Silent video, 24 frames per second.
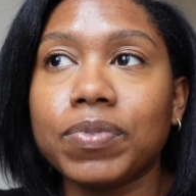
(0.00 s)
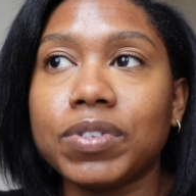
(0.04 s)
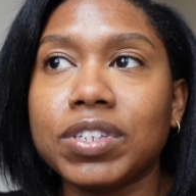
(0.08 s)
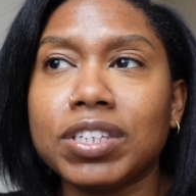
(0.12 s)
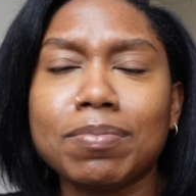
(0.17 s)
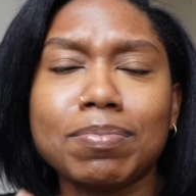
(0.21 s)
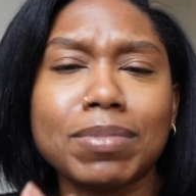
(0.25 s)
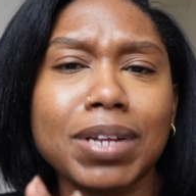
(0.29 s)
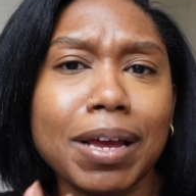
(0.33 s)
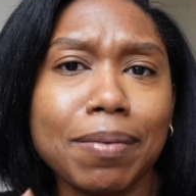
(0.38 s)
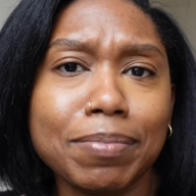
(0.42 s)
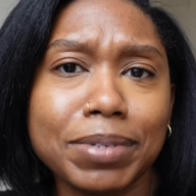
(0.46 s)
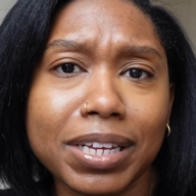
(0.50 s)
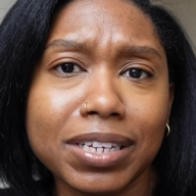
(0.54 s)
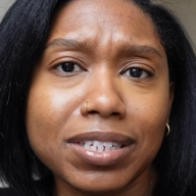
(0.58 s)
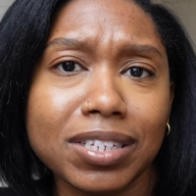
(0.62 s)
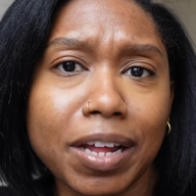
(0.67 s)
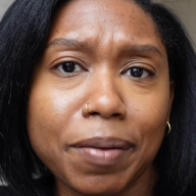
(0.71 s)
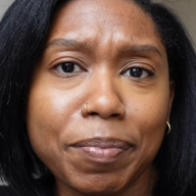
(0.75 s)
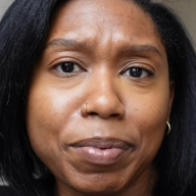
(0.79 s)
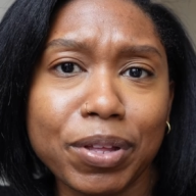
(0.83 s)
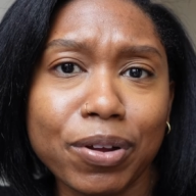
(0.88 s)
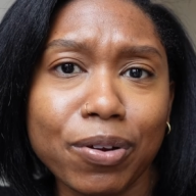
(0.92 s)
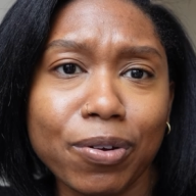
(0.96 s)
Sometimes I
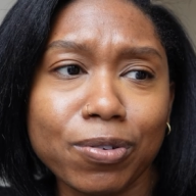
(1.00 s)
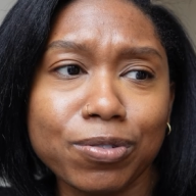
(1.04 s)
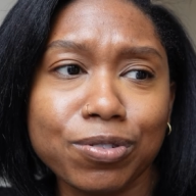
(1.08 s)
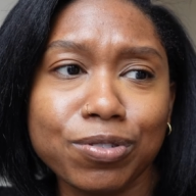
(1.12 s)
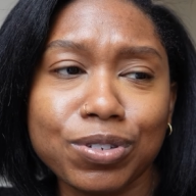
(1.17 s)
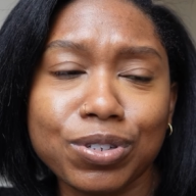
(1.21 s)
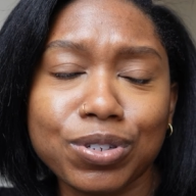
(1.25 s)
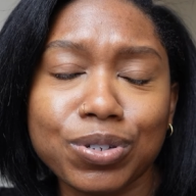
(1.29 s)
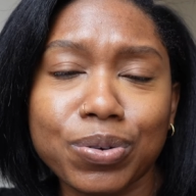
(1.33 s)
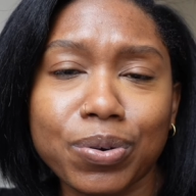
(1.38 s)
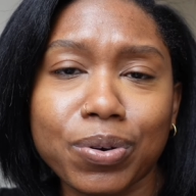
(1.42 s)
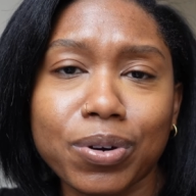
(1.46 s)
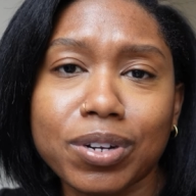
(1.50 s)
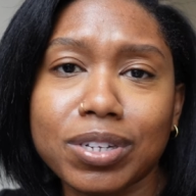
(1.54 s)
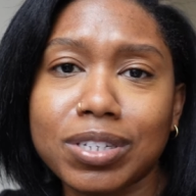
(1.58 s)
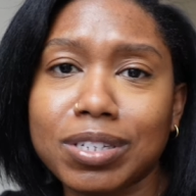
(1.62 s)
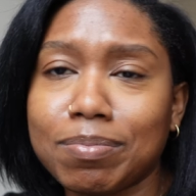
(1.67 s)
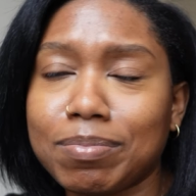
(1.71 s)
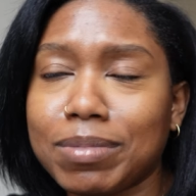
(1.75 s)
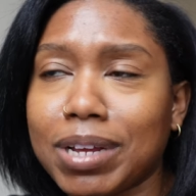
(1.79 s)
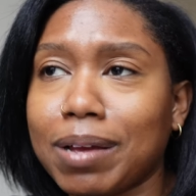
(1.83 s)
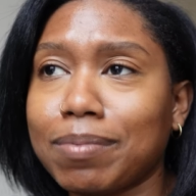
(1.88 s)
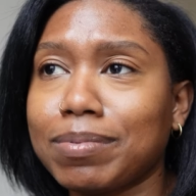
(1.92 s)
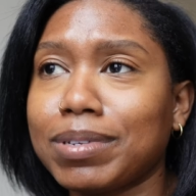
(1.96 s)
stop at the grocery store,
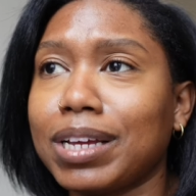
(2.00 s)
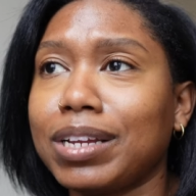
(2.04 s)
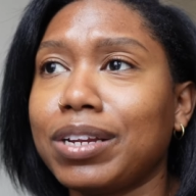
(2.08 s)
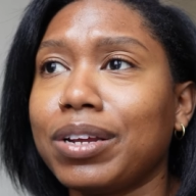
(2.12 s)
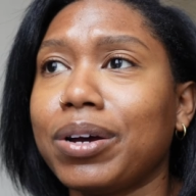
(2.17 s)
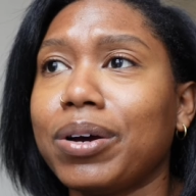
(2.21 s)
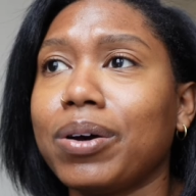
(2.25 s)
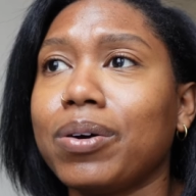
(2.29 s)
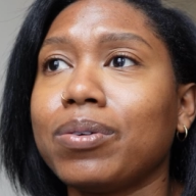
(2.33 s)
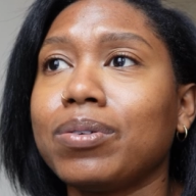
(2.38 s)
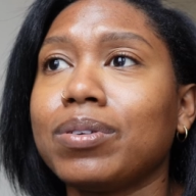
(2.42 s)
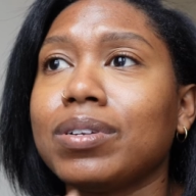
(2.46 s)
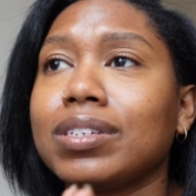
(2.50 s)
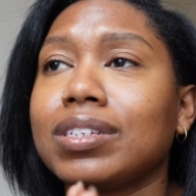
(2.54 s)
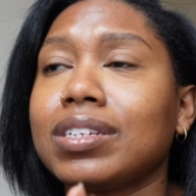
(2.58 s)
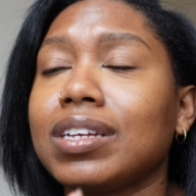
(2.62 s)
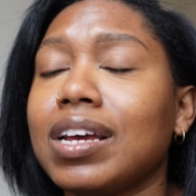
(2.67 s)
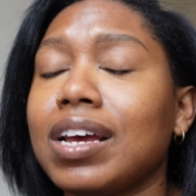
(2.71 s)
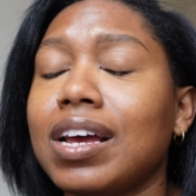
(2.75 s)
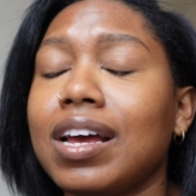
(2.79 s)
sometimes I don't.